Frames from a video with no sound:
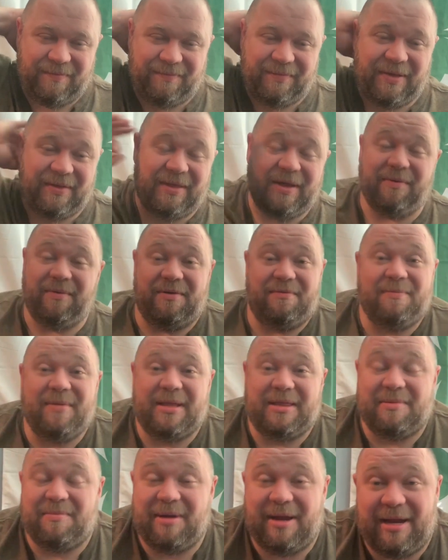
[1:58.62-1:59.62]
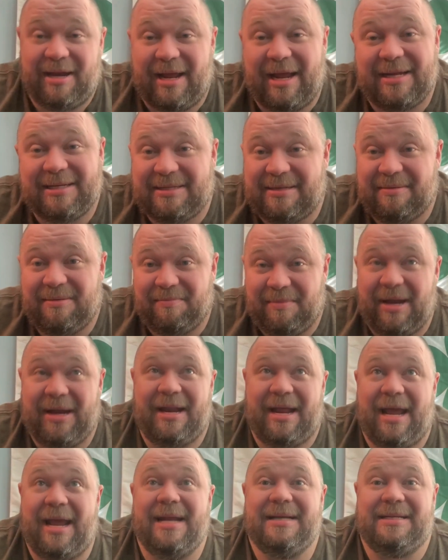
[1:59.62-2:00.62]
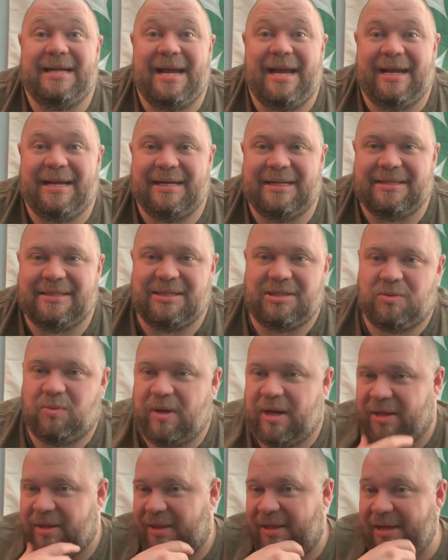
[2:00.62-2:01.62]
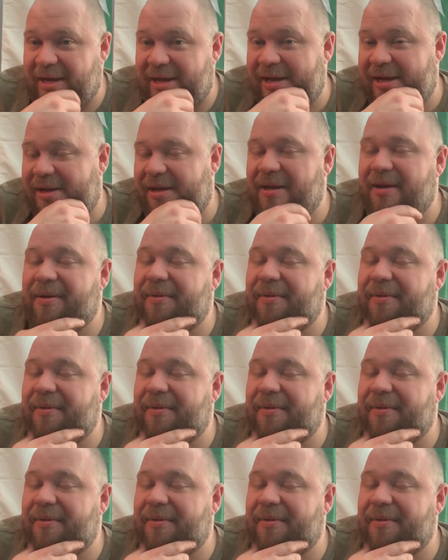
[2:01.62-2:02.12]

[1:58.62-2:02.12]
I think we've met the main antagonist. Antagonist as well at the end.